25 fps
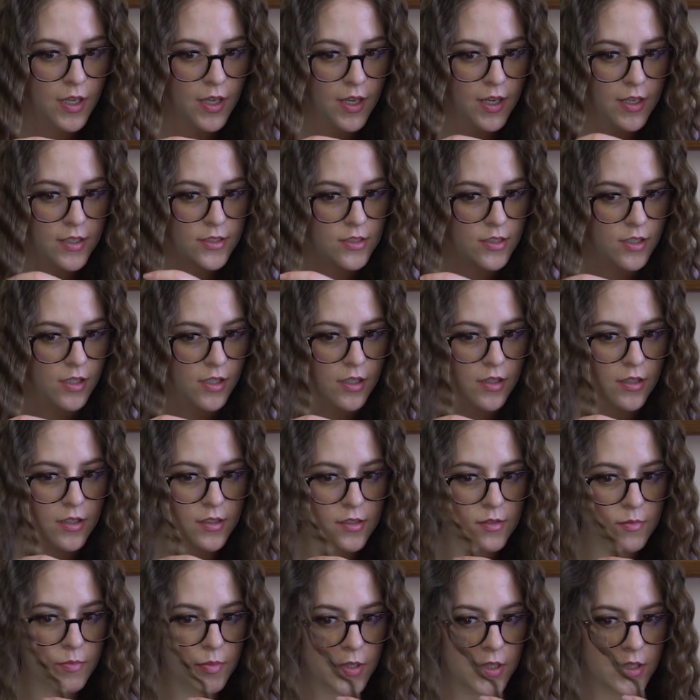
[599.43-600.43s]
actually
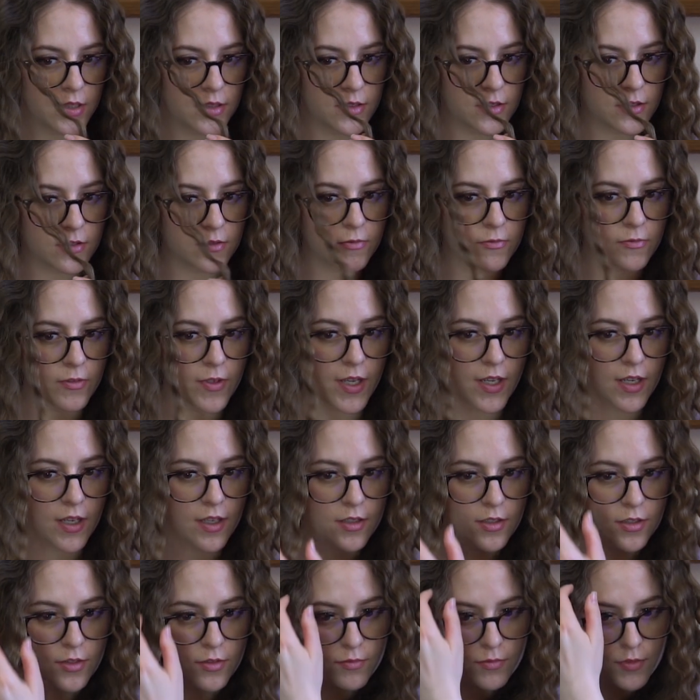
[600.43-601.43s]
this piece is fine, I
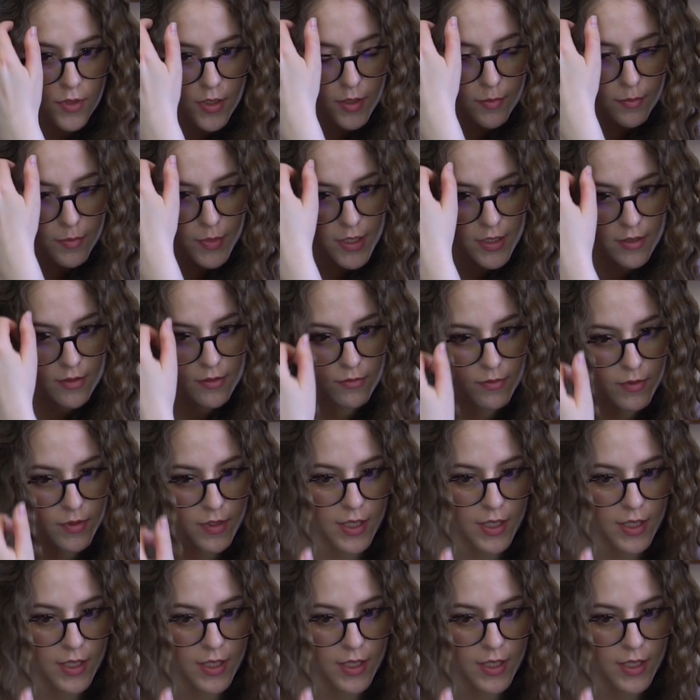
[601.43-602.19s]
don't want to mess with